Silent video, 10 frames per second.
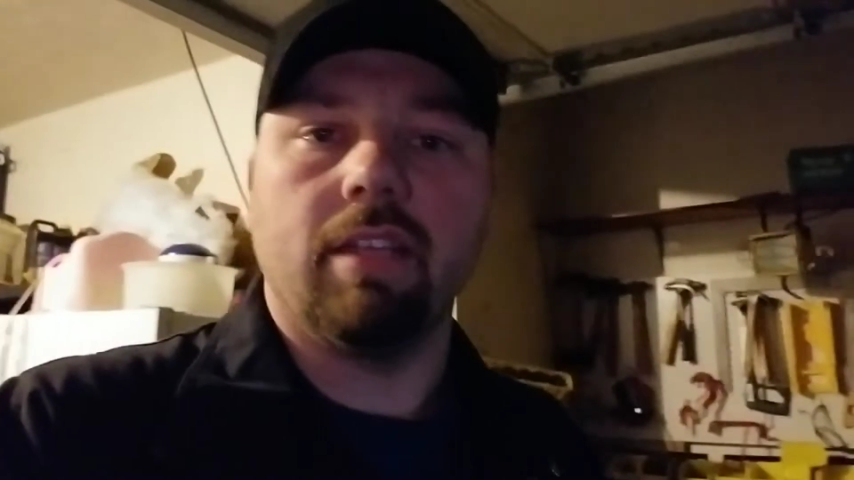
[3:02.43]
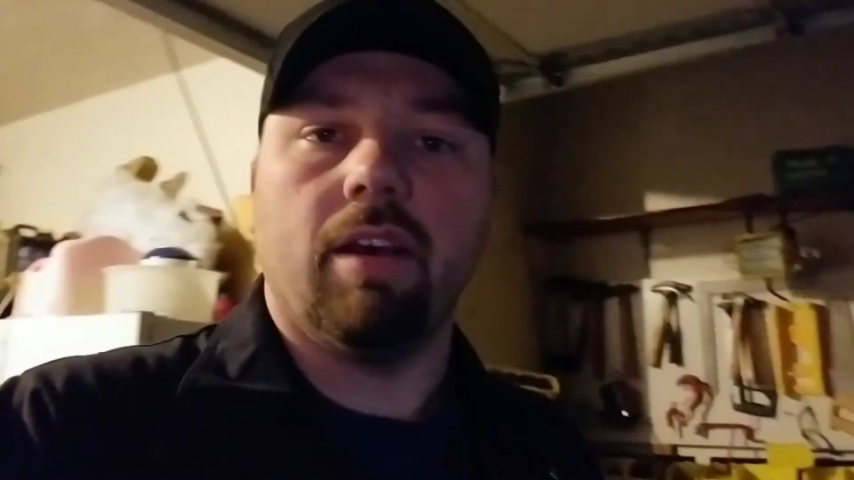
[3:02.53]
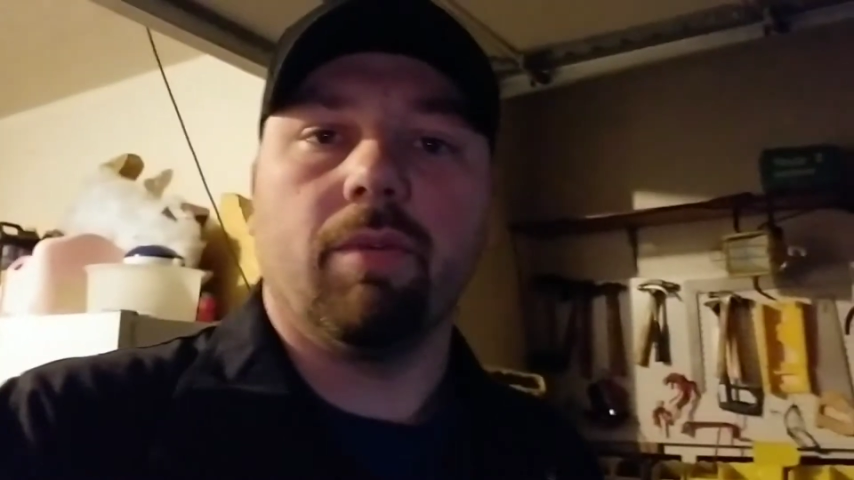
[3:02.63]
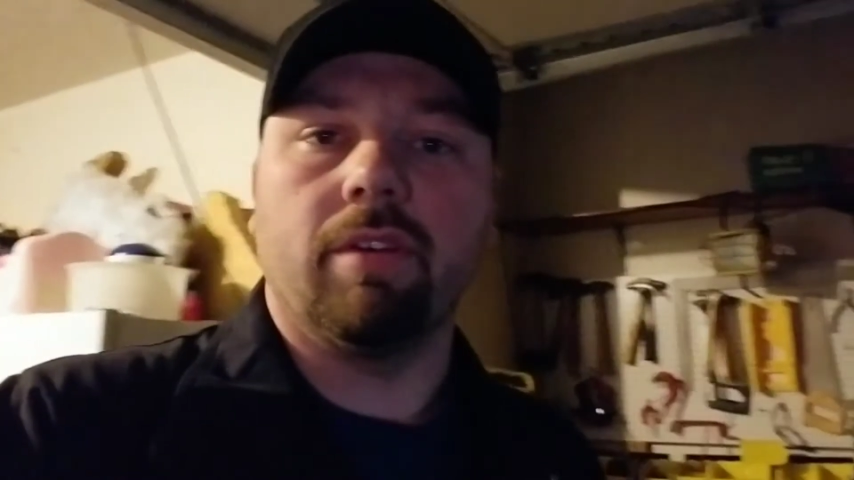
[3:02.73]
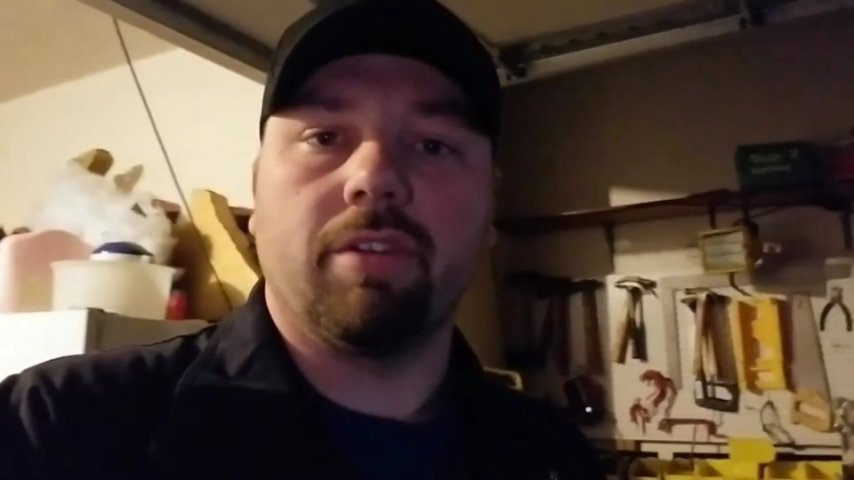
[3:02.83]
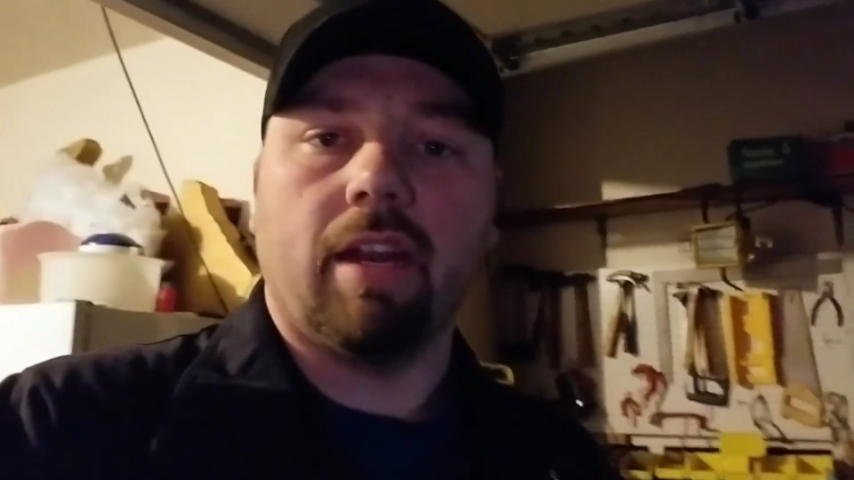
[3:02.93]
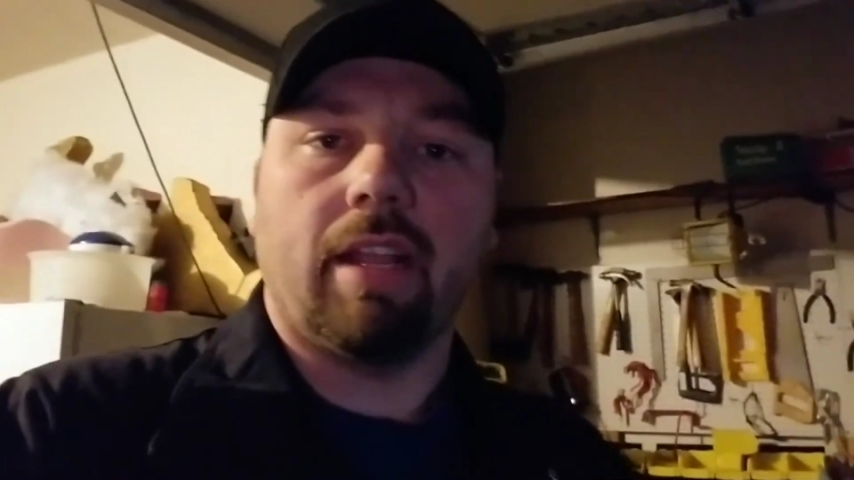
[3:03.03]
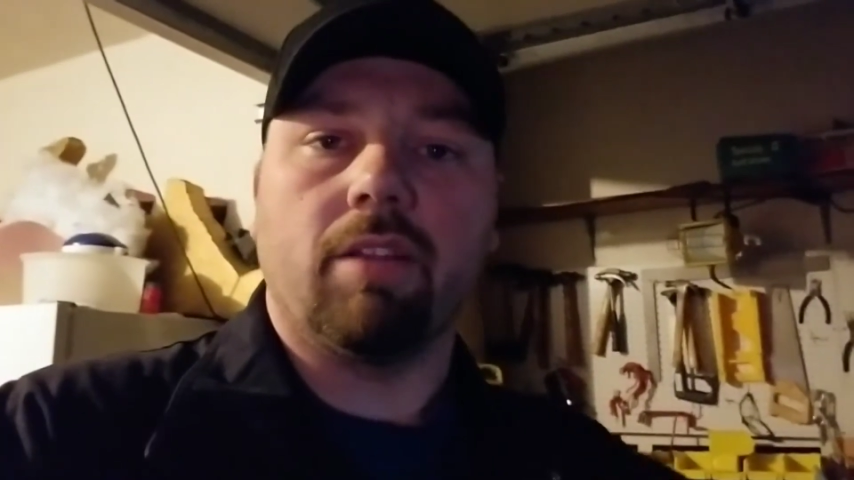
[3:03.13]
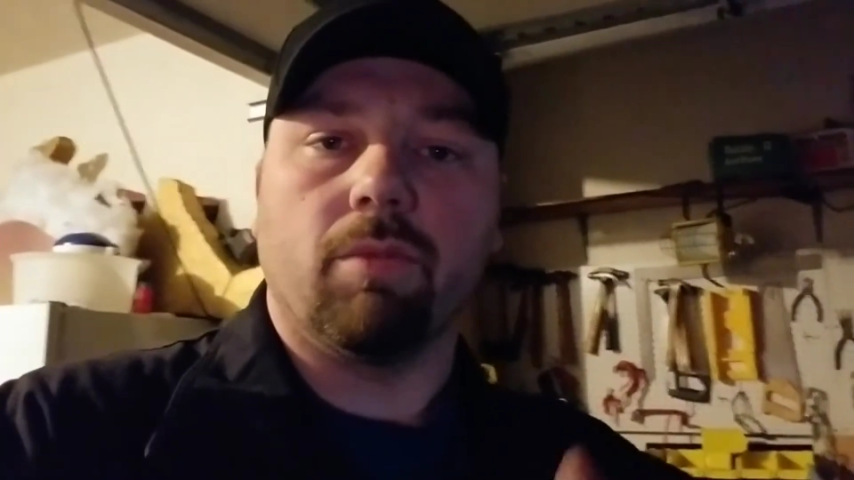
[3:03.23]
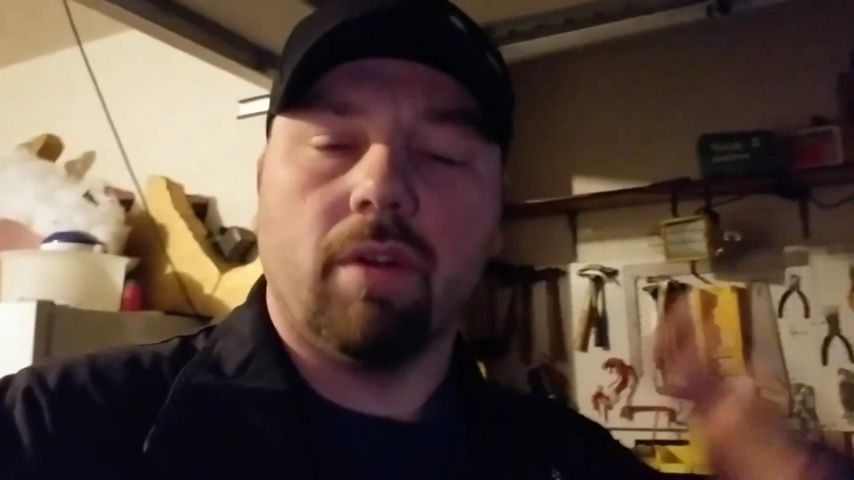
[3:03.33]
uh, we're trying to
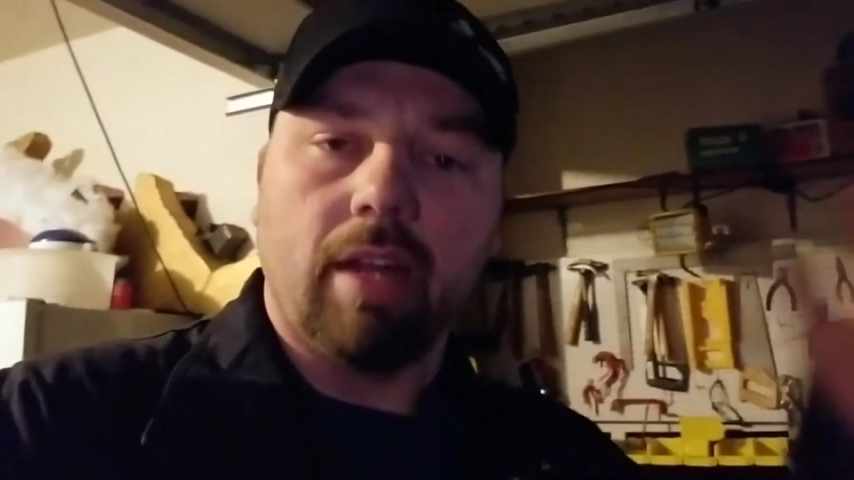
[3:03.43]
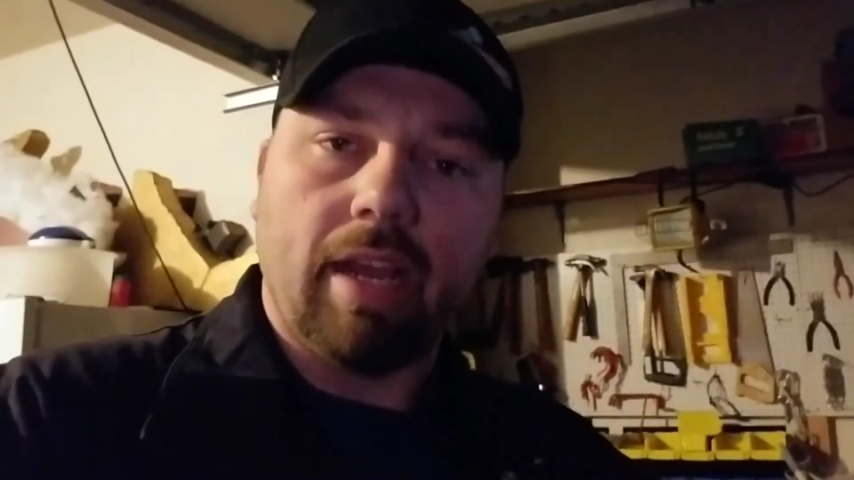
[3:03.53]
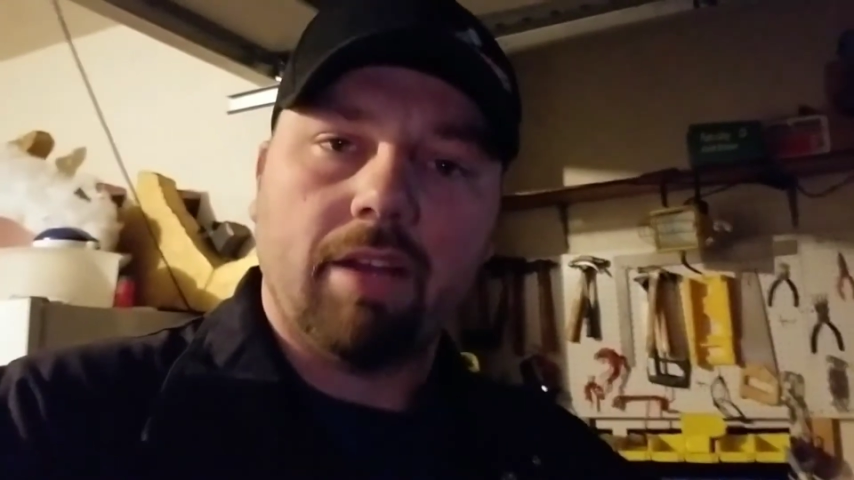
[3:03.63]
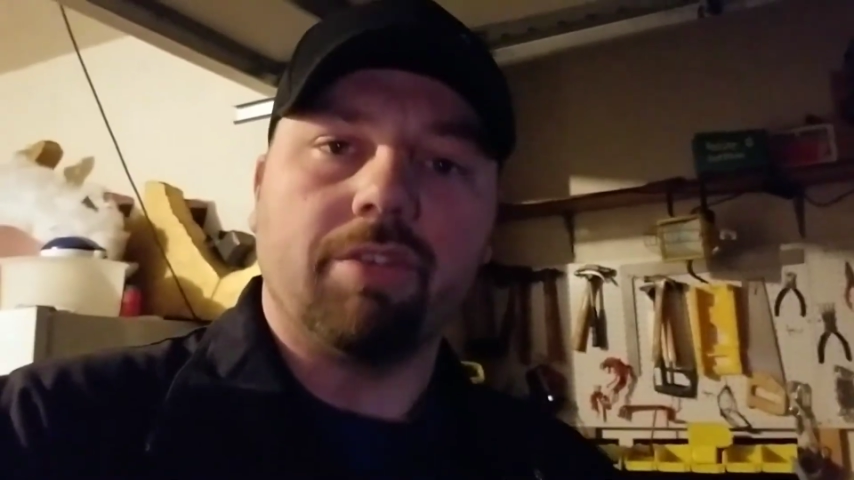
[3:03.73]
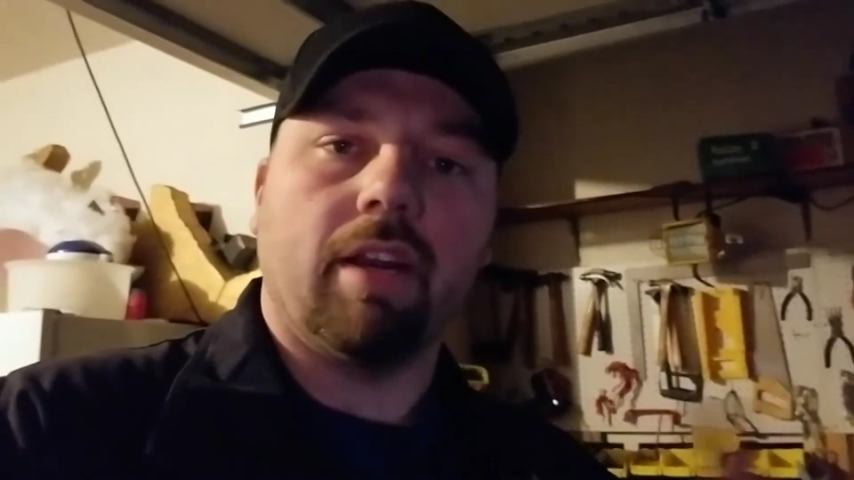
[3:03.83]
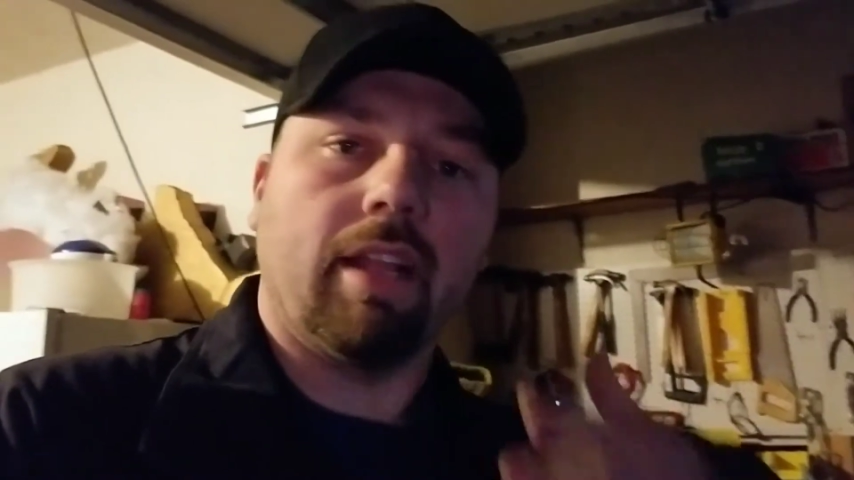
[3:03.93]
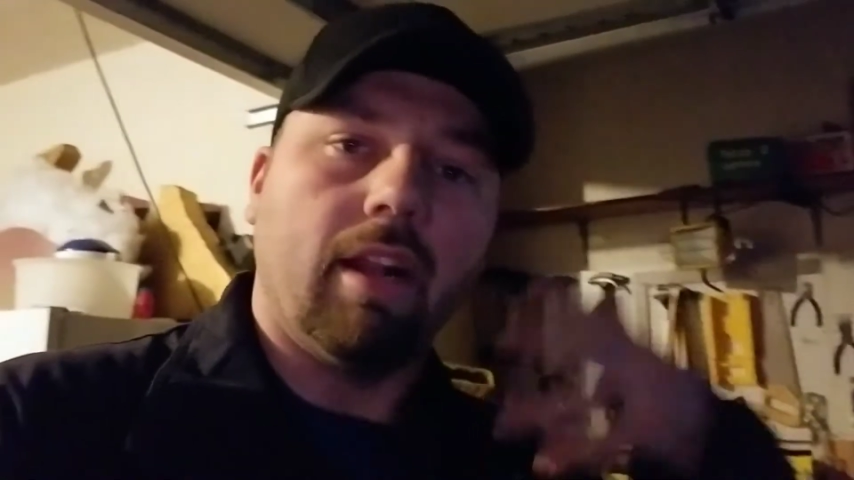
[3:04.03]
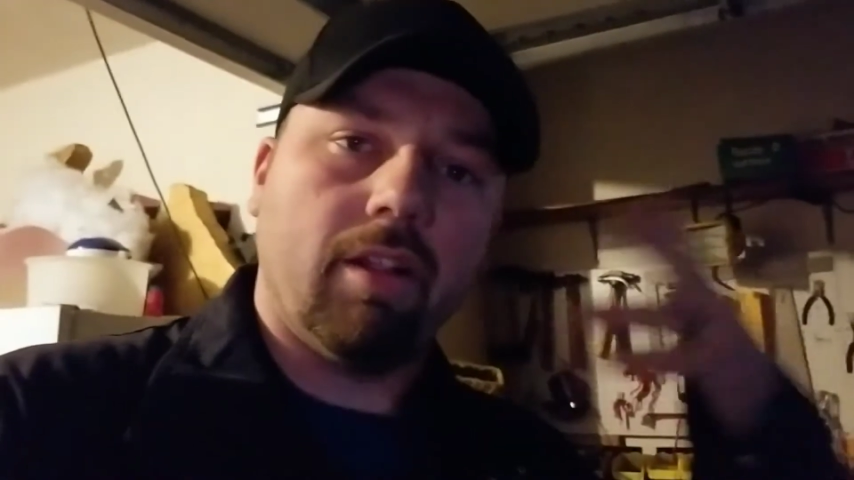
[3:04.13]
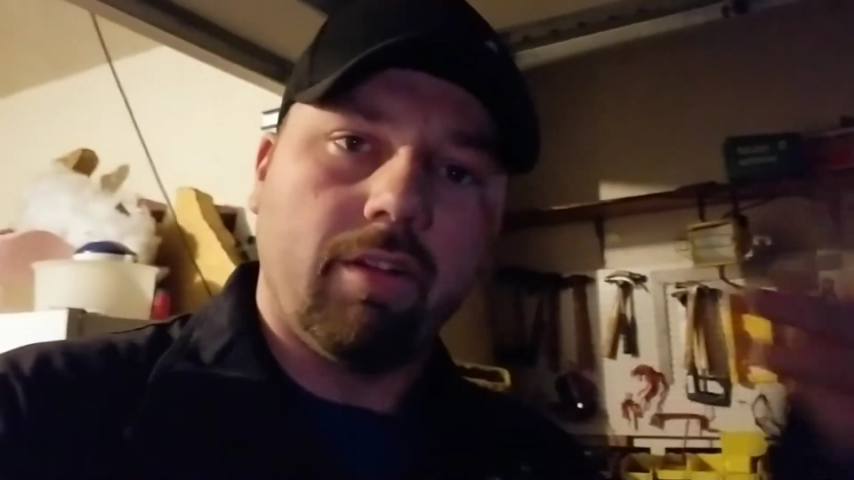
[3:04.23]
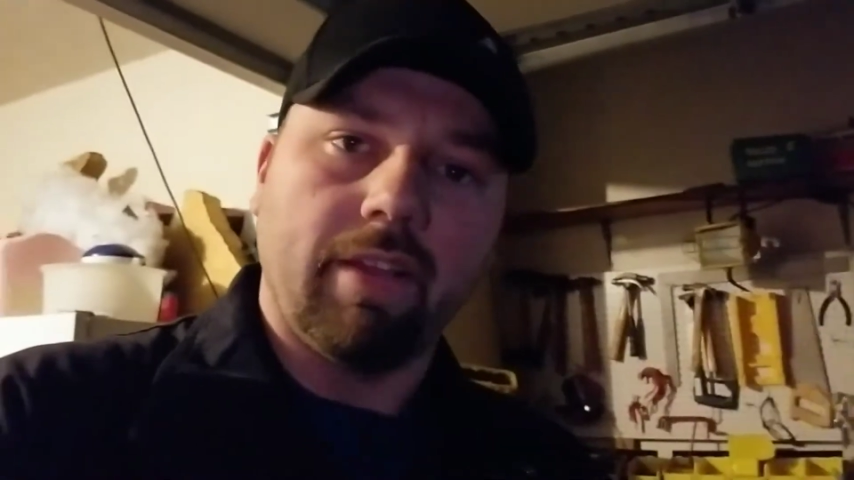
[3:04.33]
get the word out, trying to
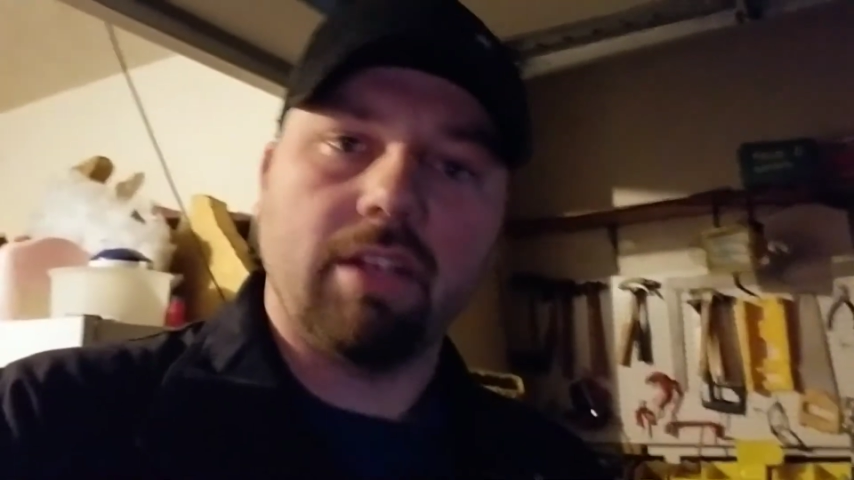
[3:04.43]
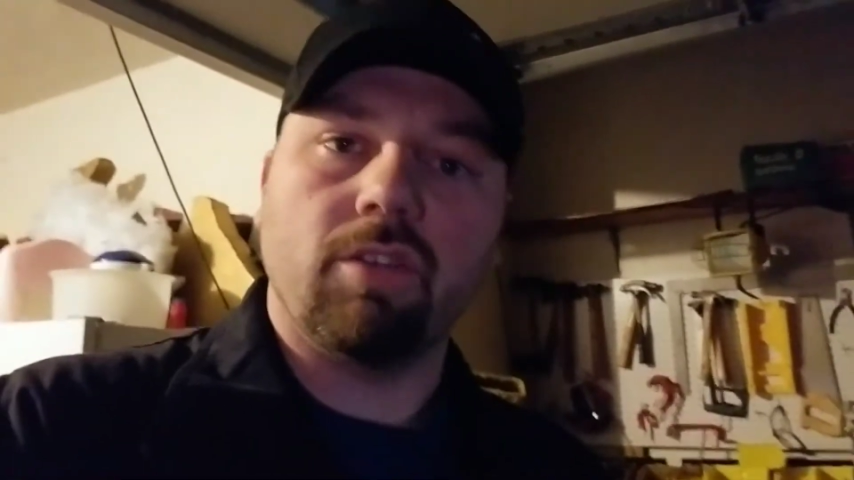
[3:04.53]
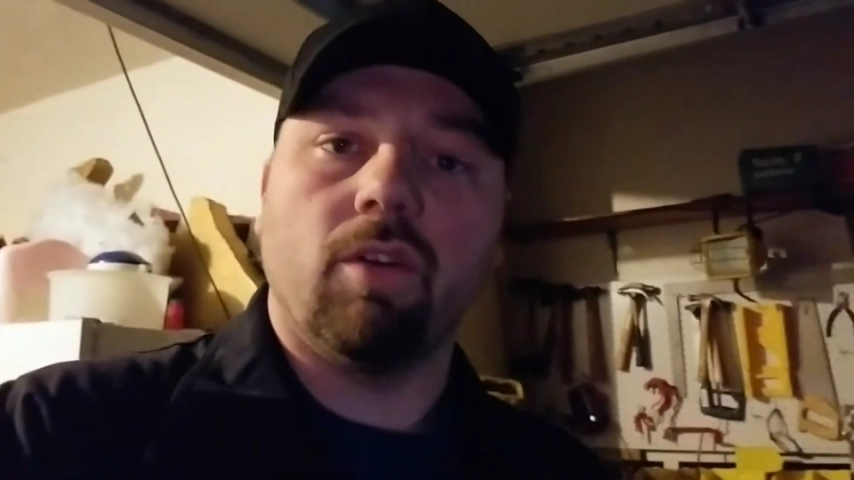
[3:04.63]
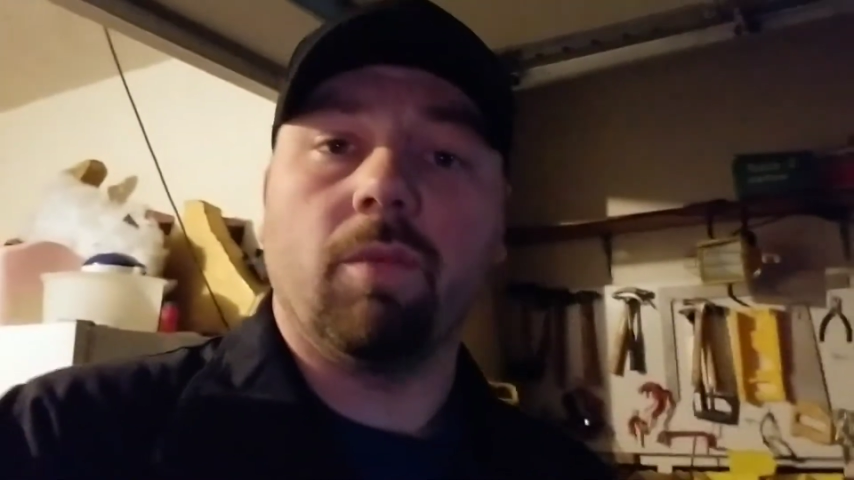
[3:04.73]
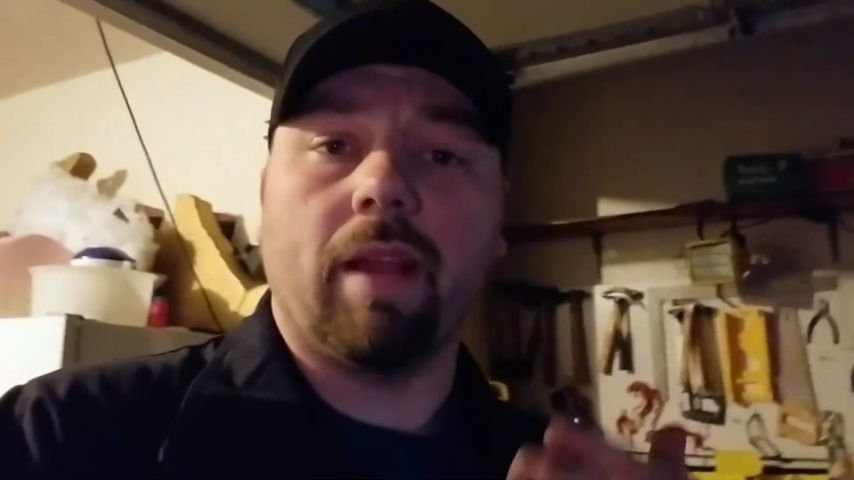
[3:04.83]
get other things going on.